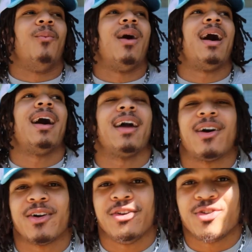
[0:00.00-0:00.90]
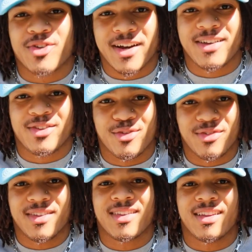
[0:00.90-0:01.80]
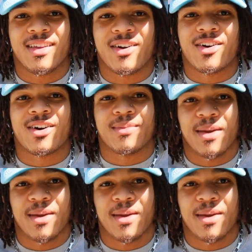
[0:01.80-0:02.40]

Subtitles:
Why are you trying to physically harm